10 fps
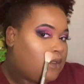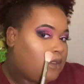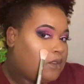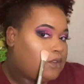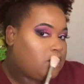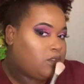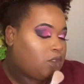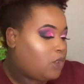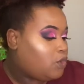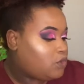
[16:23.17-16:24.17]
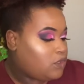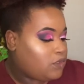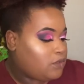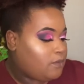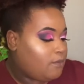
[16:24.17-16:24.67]
It's so
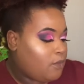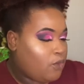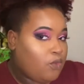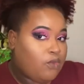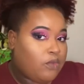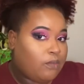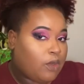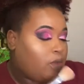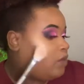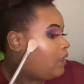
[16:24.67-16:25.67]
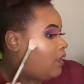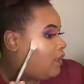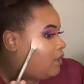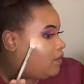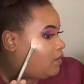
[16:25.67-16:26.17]
smooth, bro.
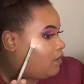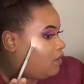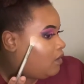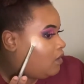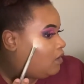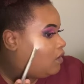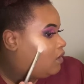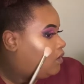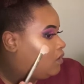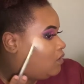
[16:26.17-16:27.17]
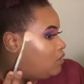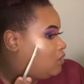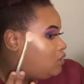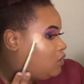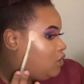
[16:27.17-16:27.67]
Like,
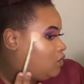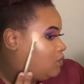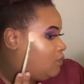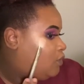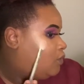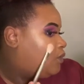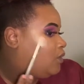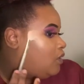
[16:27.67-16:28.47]
so smooth.